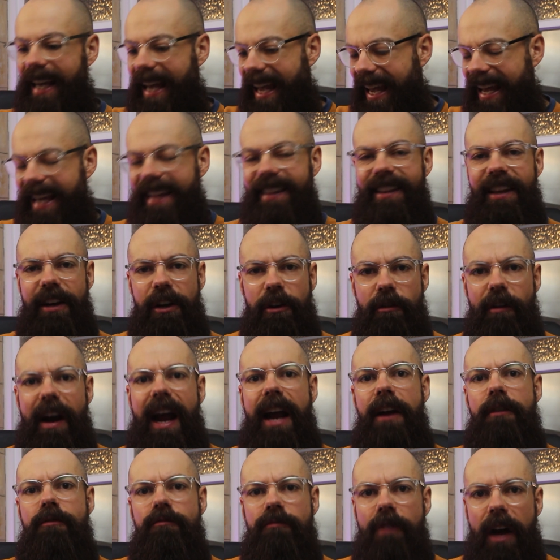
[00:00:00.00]
Hit the
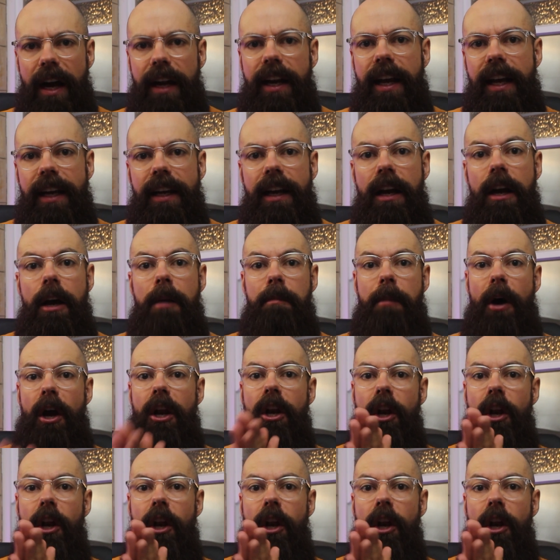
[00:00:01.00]
ground running by